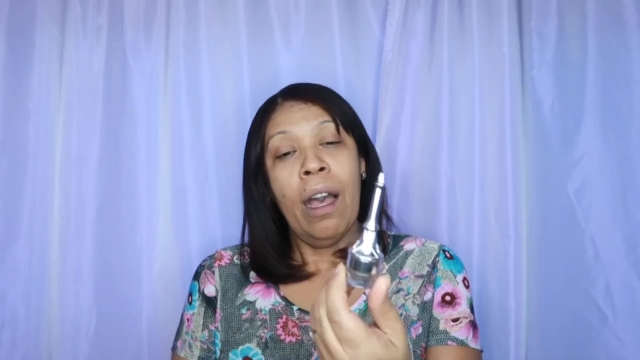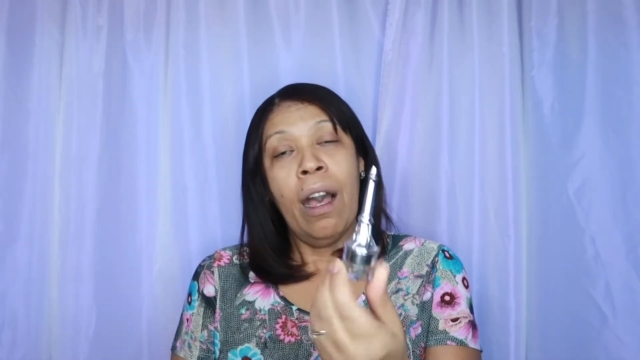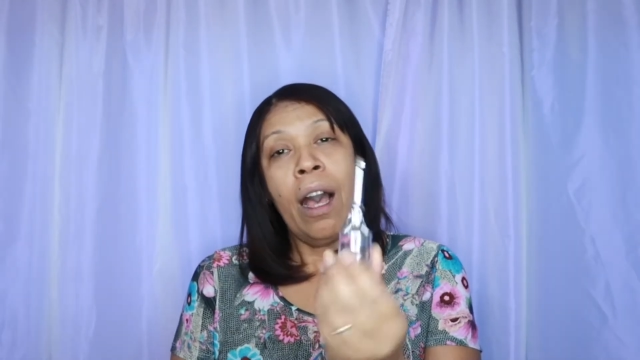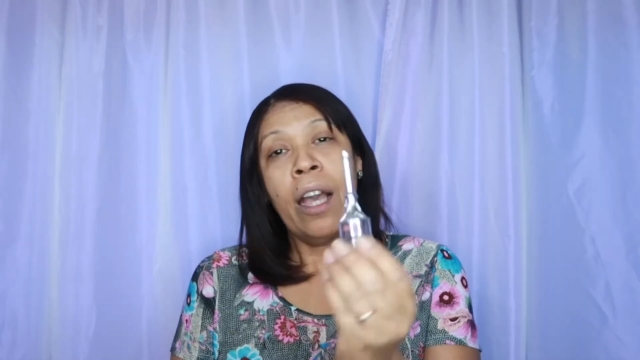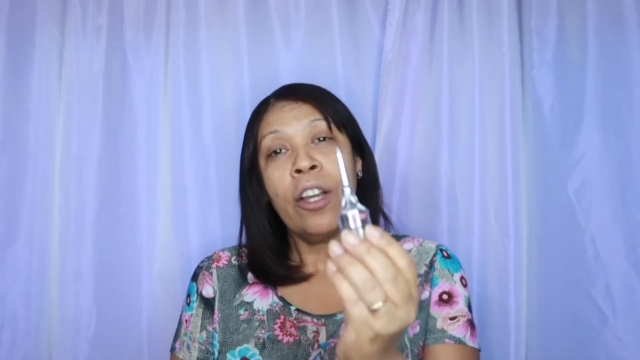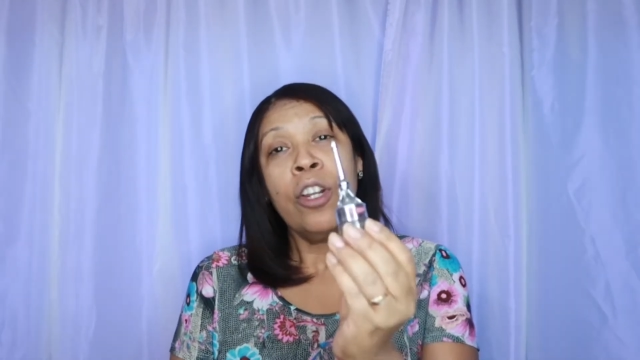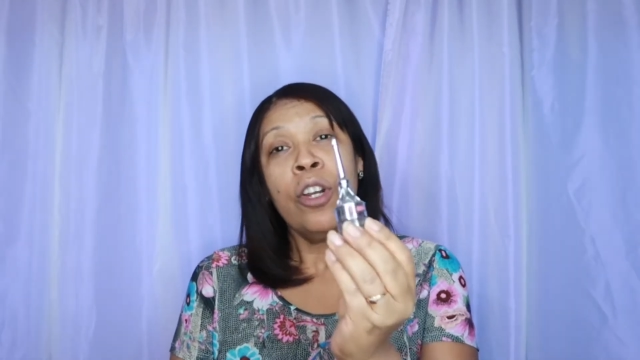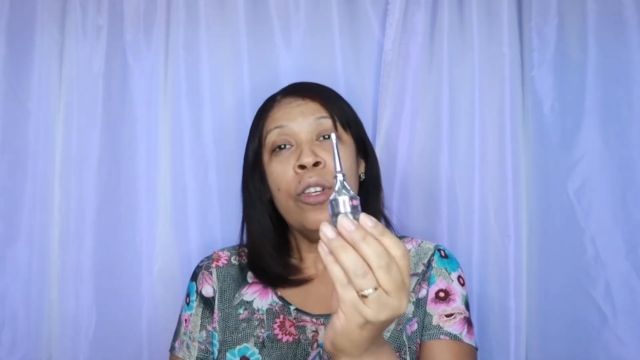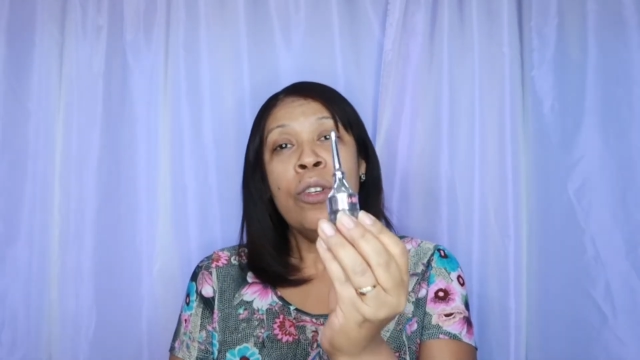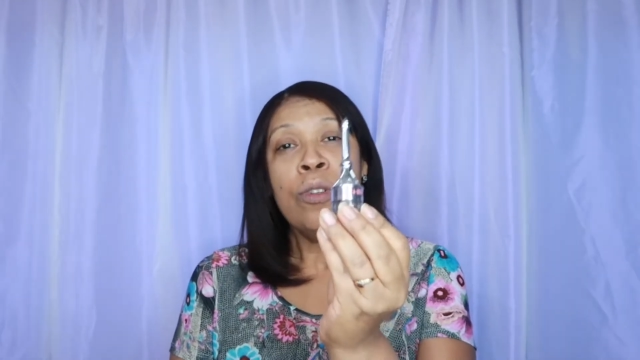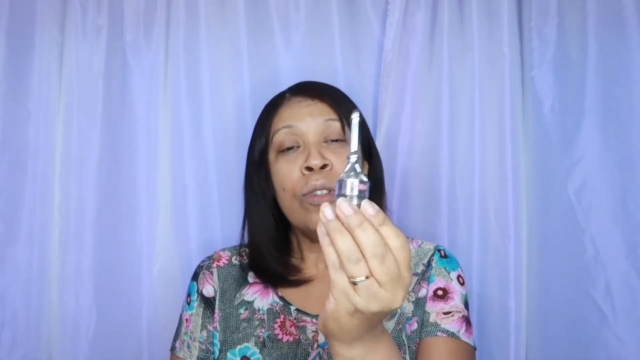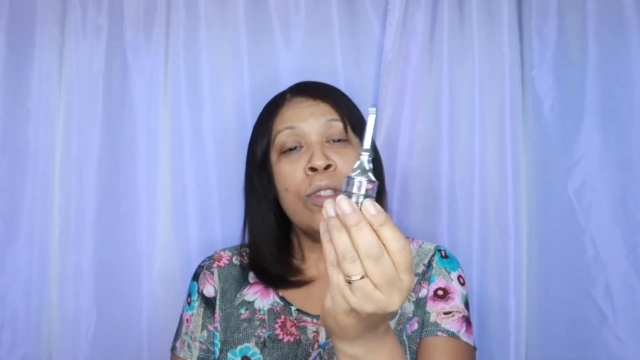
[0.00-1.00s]
I'm gonna
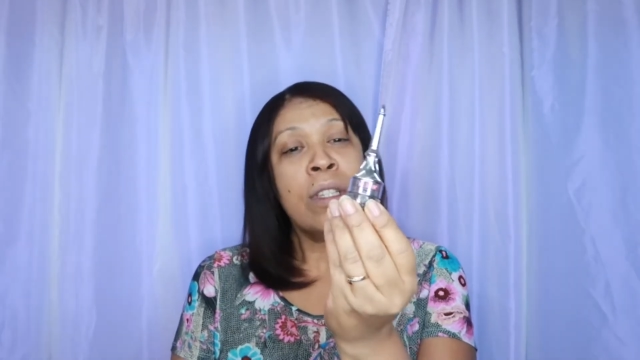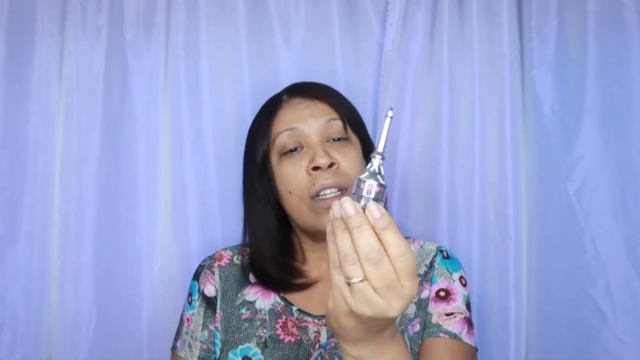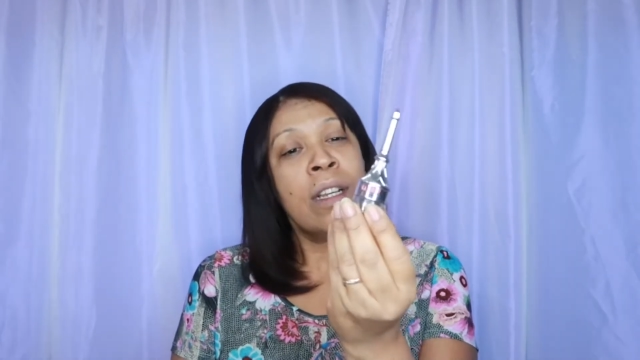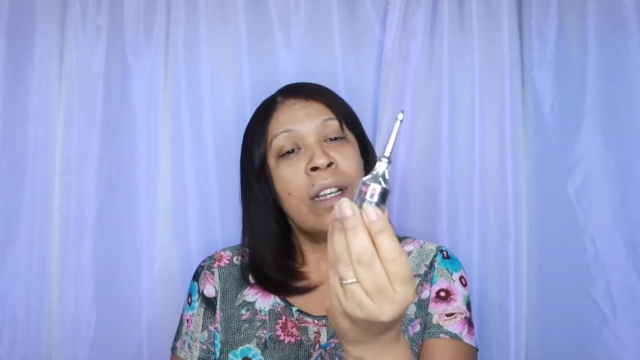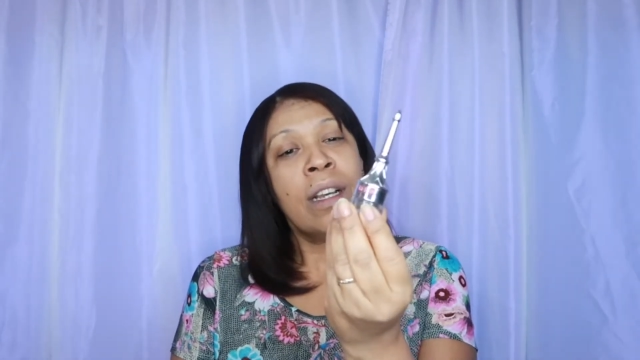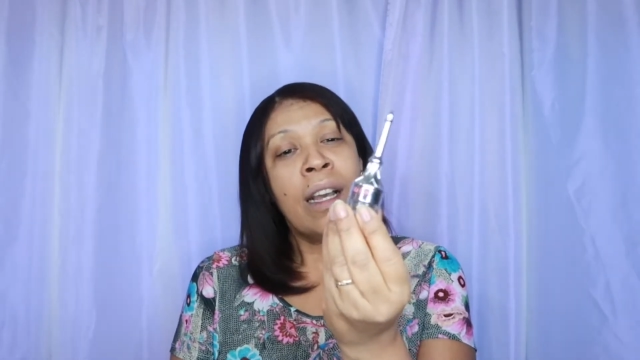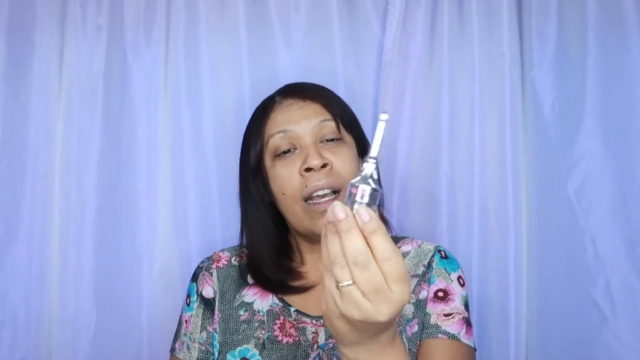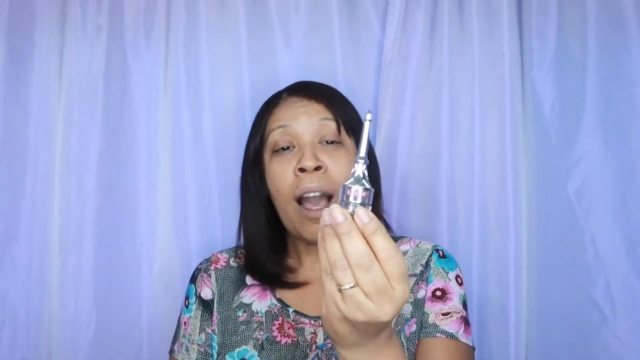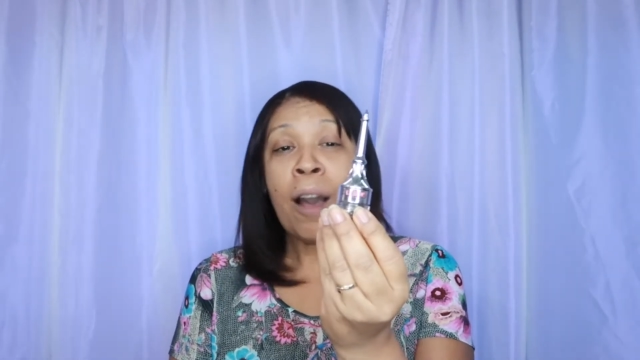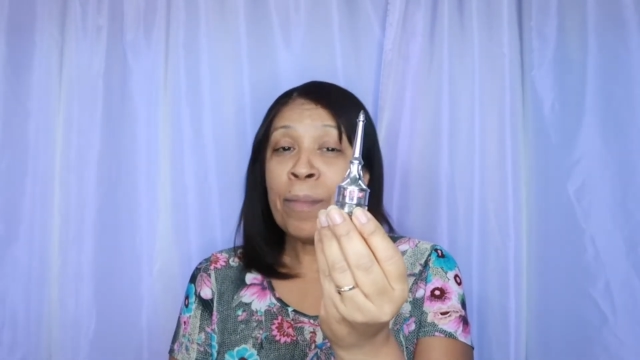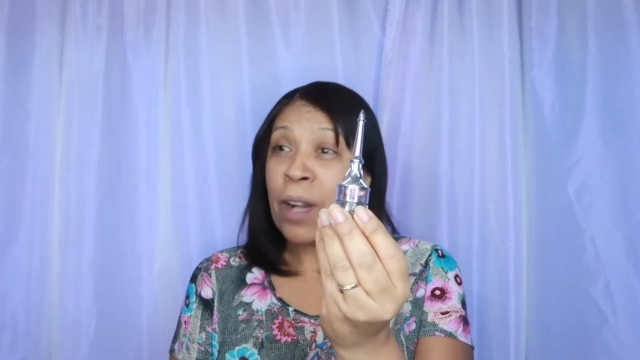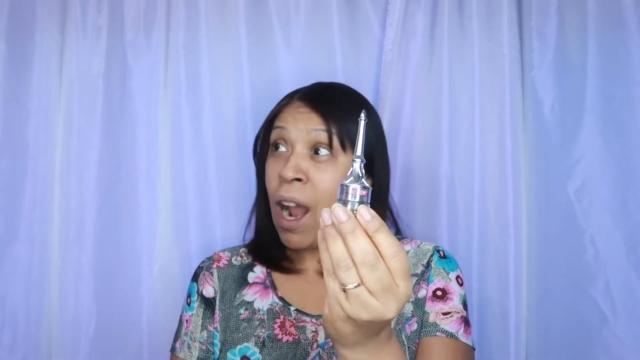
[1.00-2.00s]
use
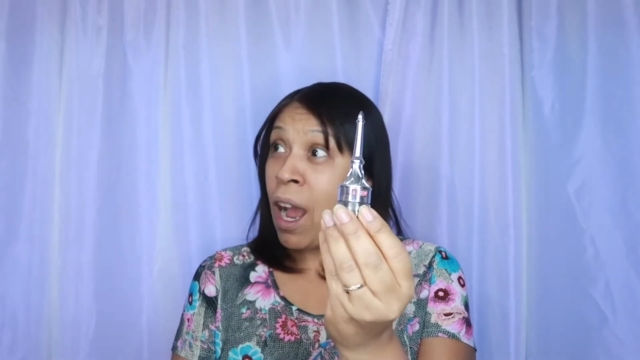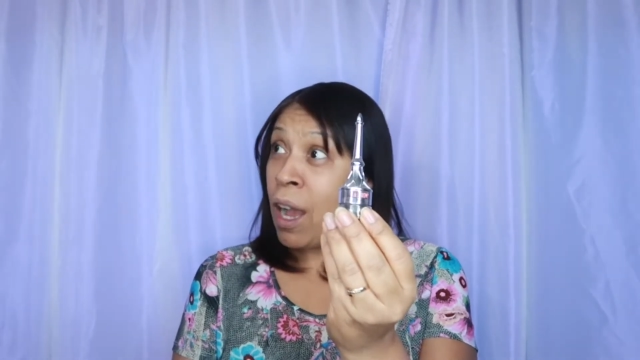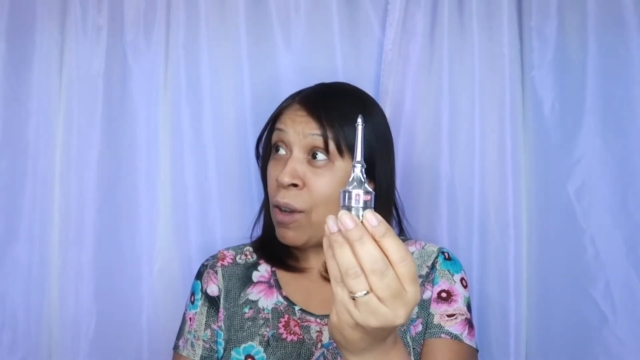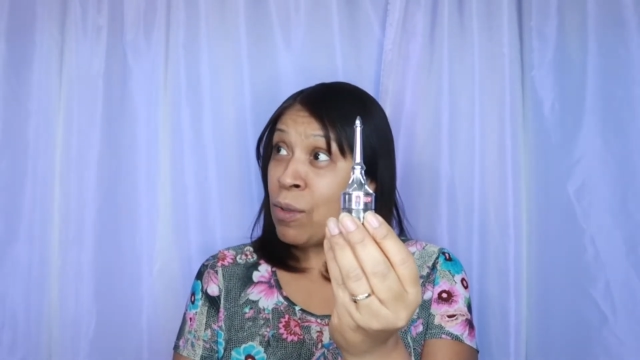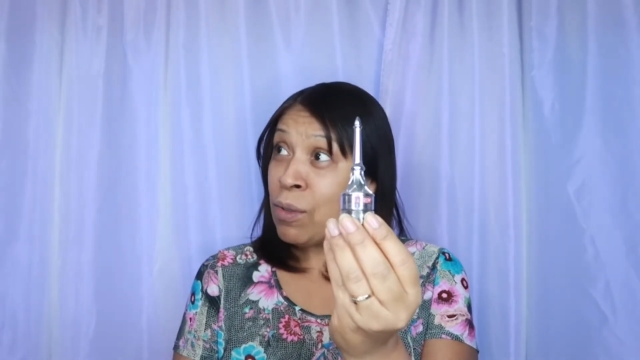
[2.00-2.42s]
brows.